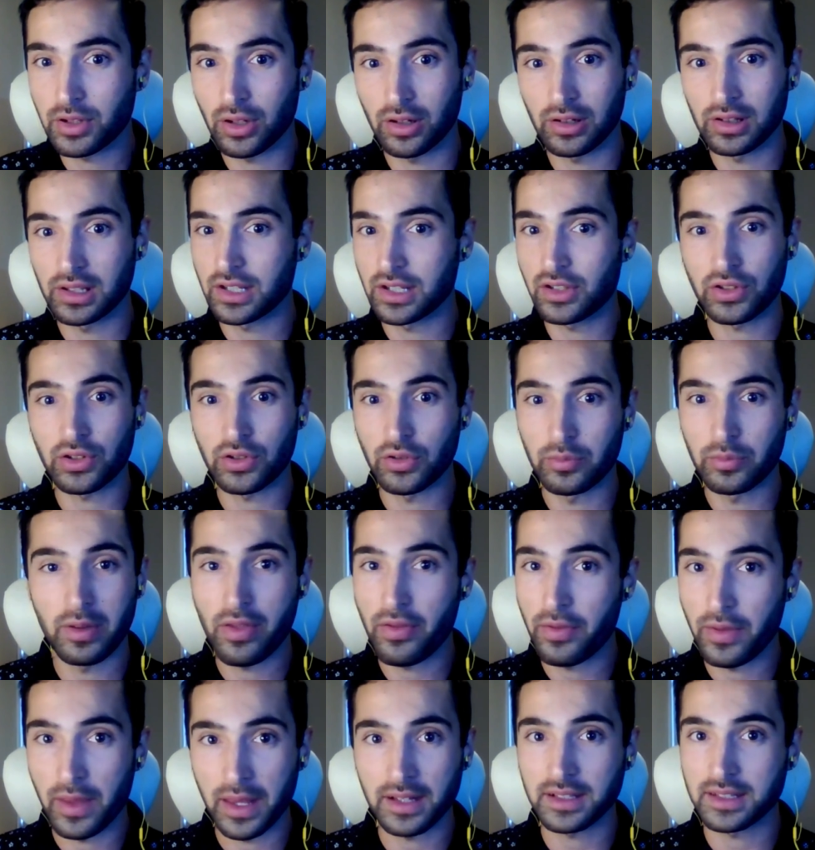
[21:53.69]
all the stupid
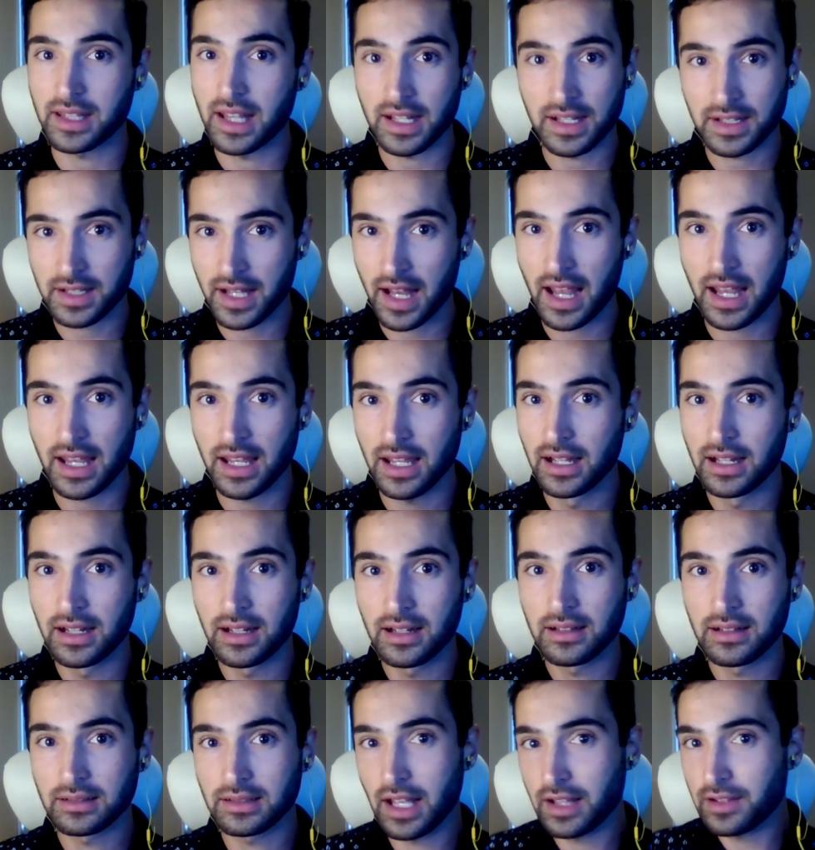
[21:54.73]
things they say,
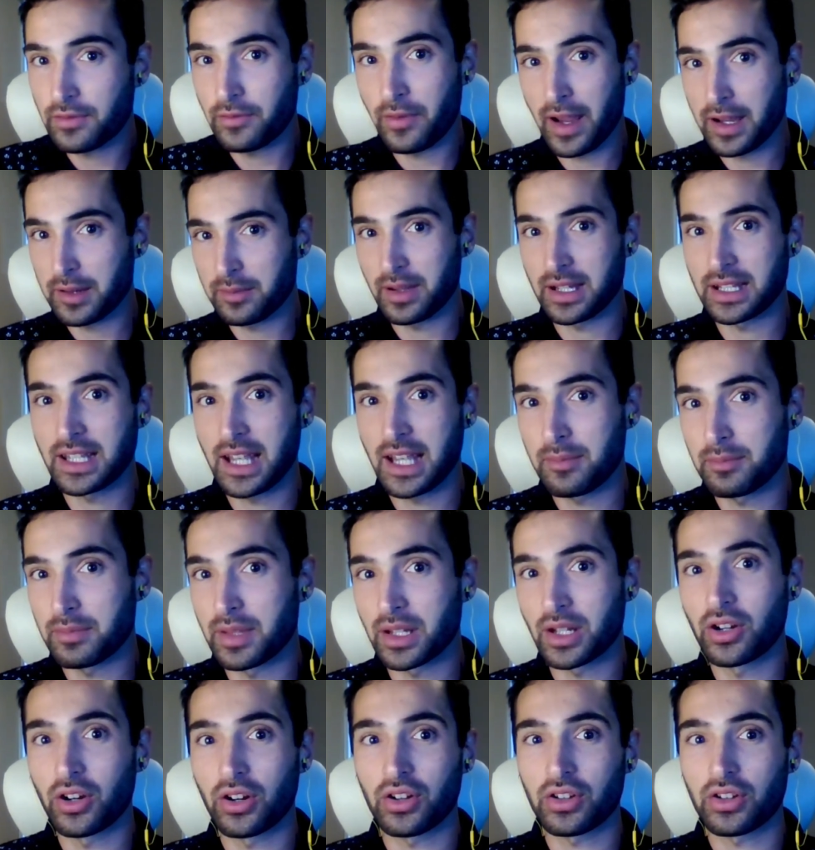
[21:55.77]
that's fine by them
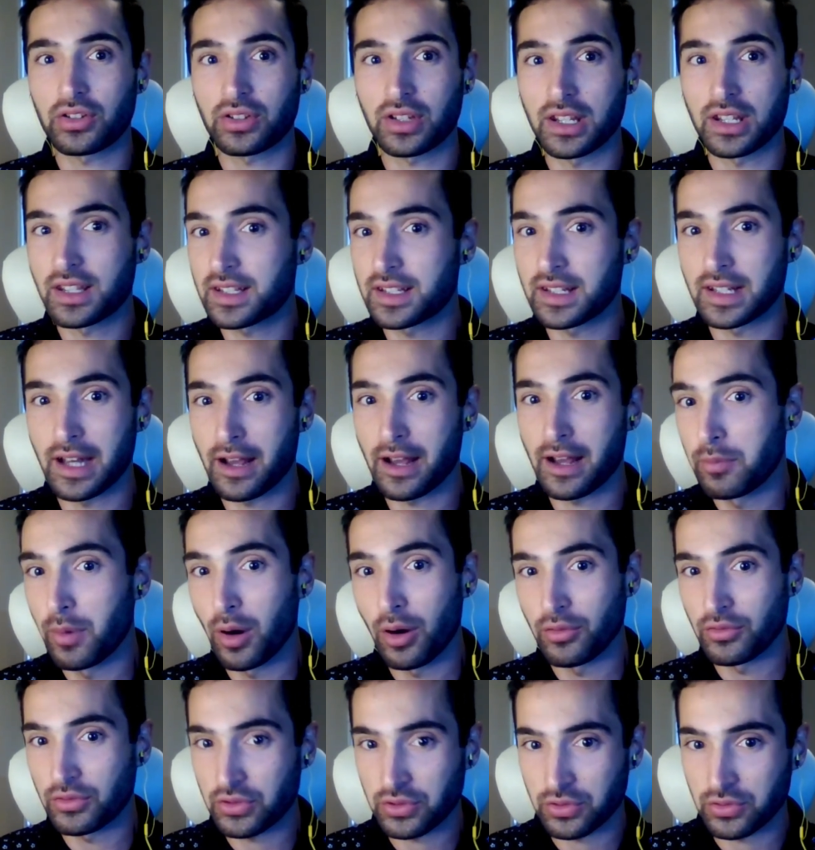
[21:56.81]
because it's enough
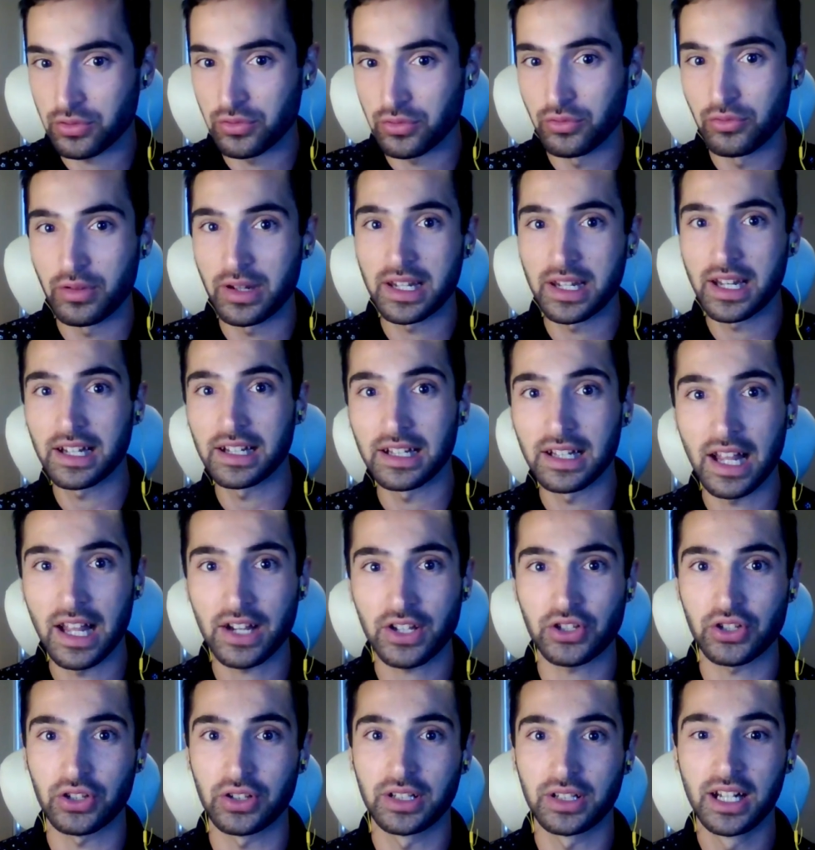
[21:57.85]
votes to win an
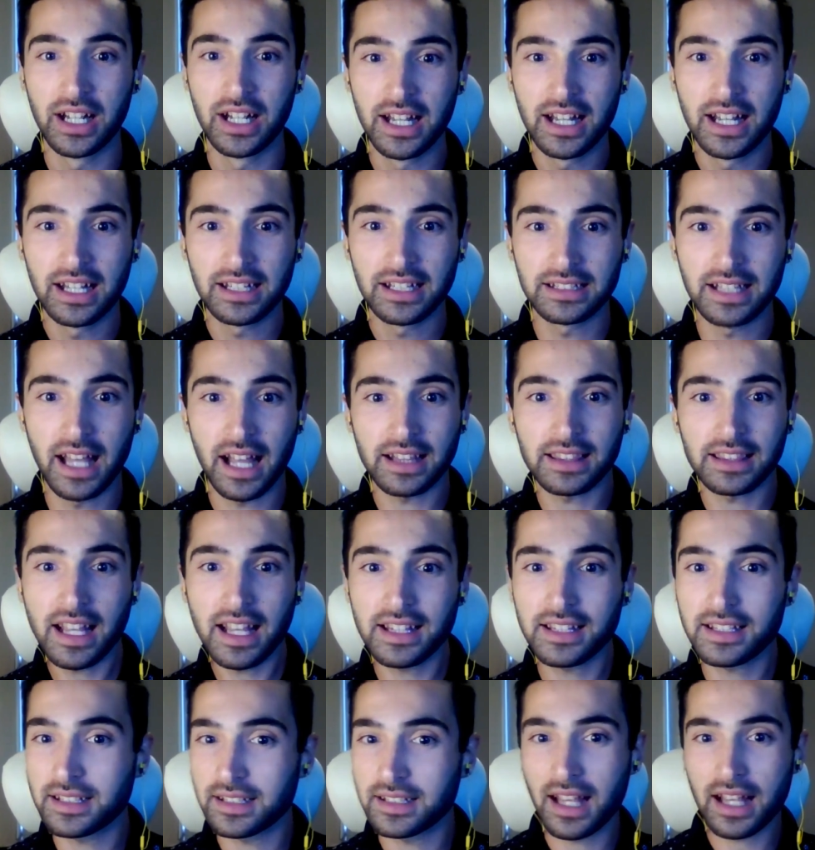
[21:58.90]
election.
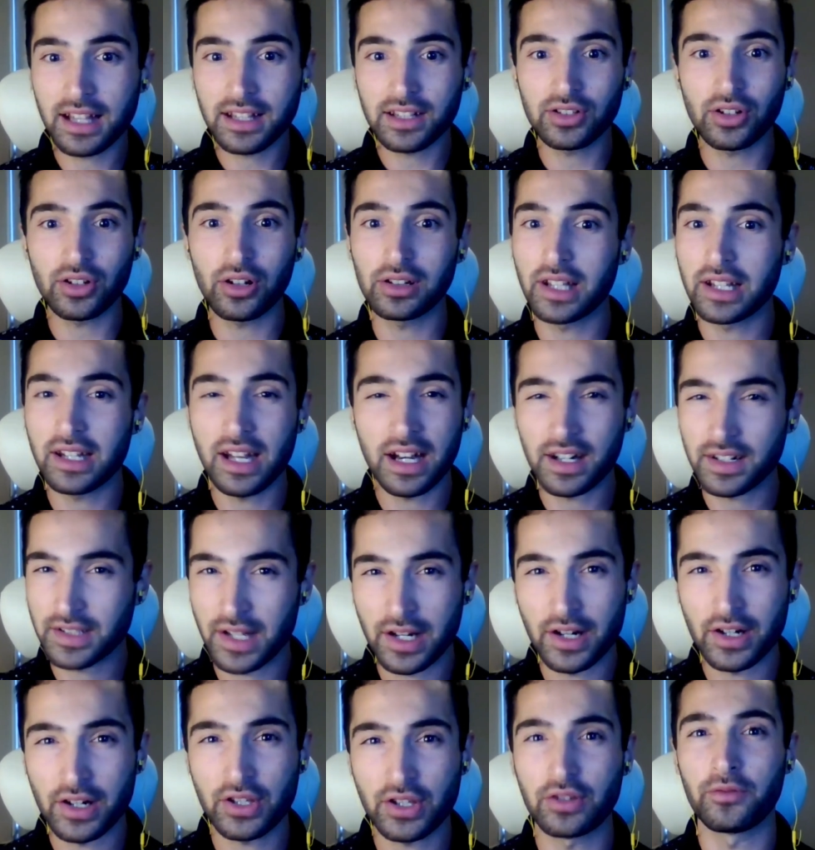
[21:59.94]
That's all they are
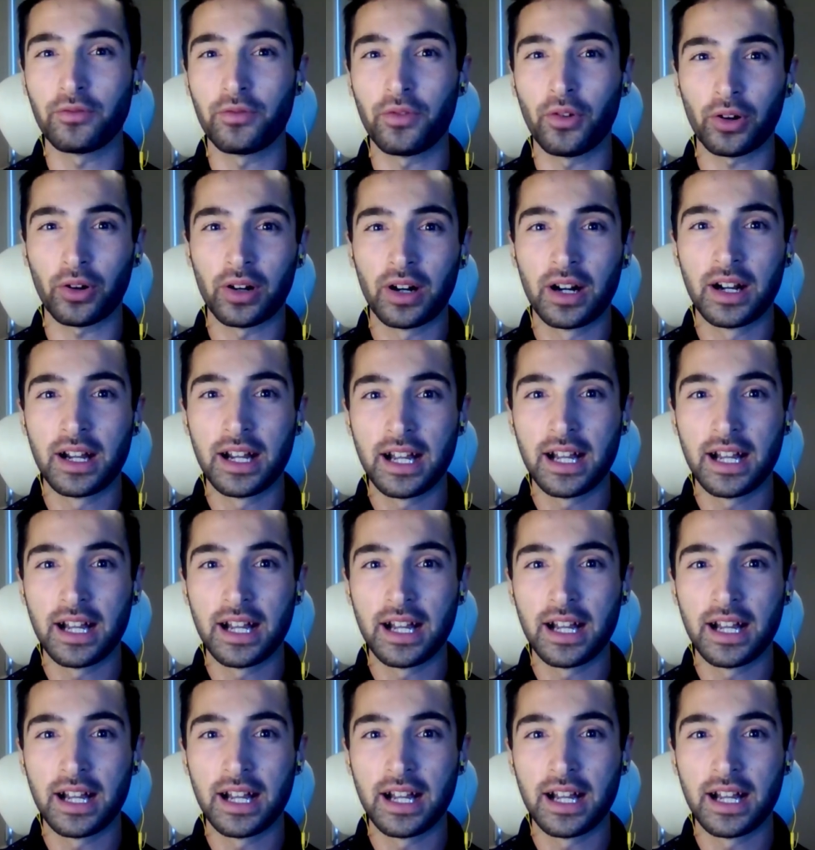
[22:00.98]
searching for.